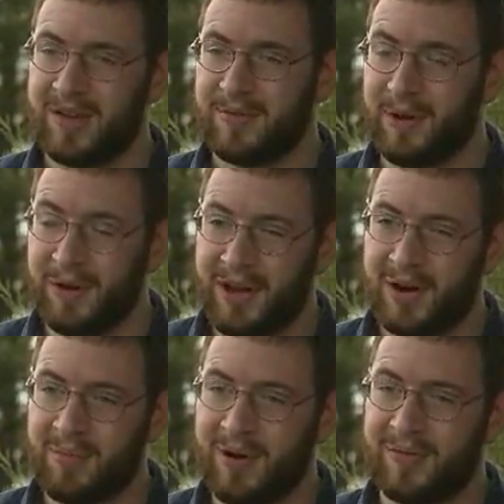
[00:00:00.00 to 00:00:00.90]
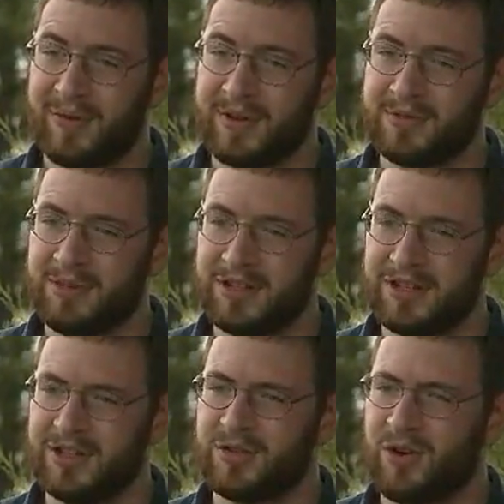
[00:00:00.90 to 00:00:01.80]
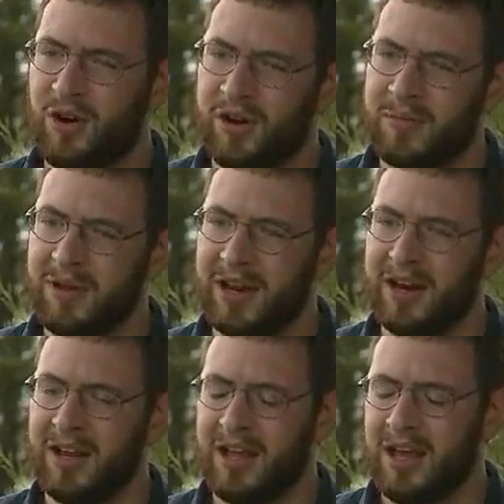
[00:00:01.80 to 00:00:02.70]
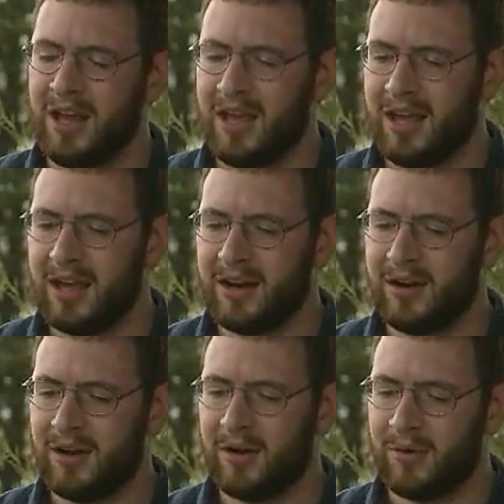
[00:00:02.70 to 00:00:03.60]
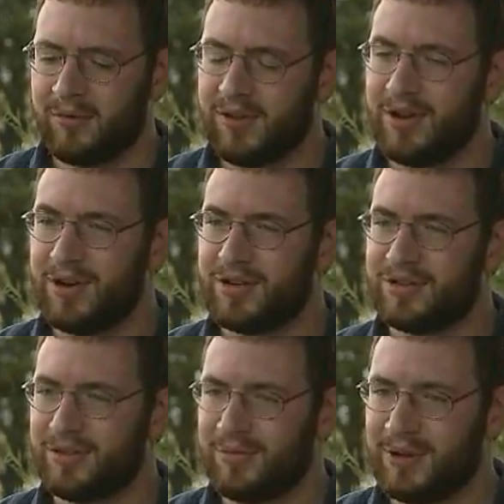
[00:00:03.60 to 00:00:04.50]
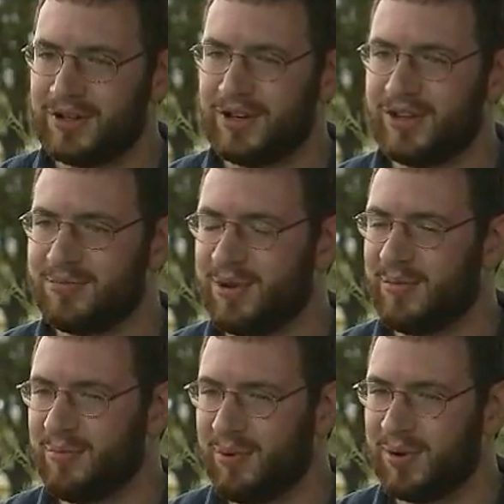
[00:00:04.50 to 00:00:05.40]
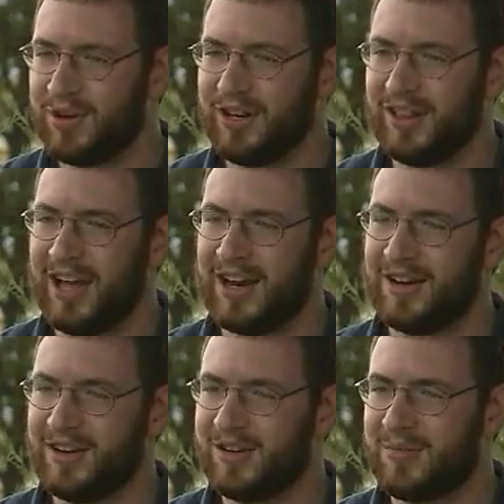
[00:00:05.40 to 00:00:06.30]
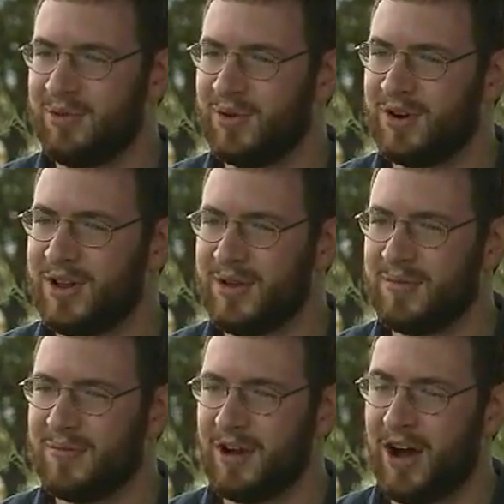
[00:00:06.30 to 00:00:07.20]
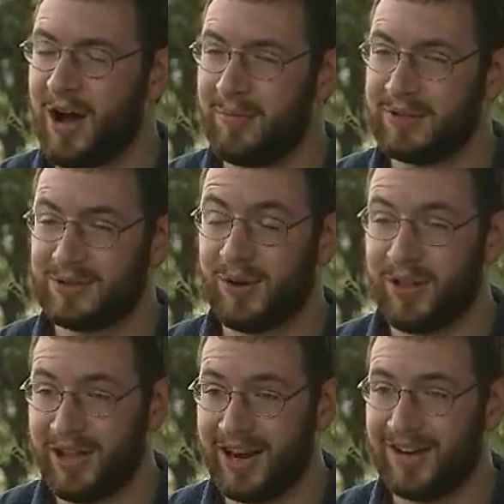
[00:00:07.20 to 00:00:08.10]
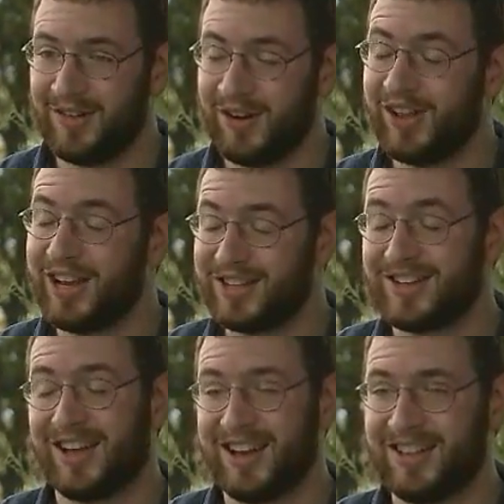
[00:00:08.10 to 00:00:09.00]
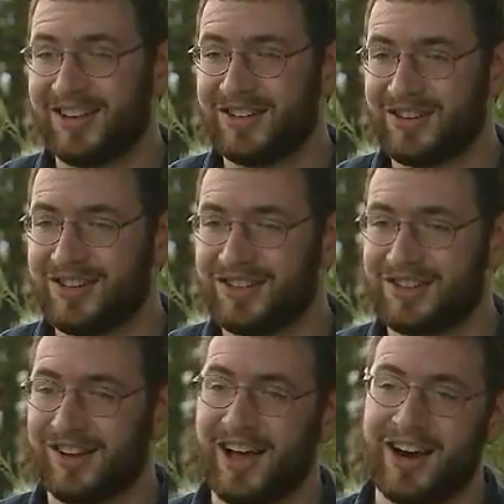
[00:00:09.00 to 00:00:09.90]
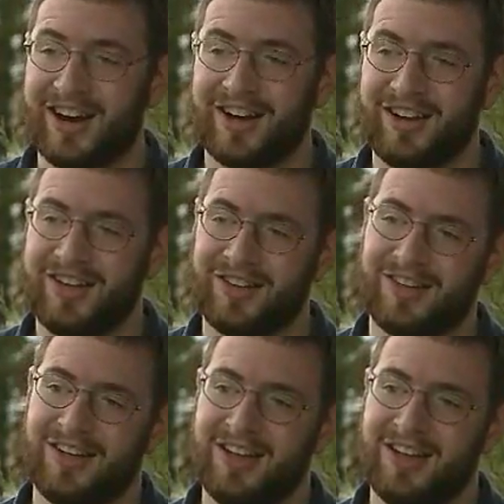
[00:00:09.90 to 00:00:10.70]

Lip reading: found out about village missions, called them in, and over the years the mission has been building that community up so that really it's like the church is a light on a hill.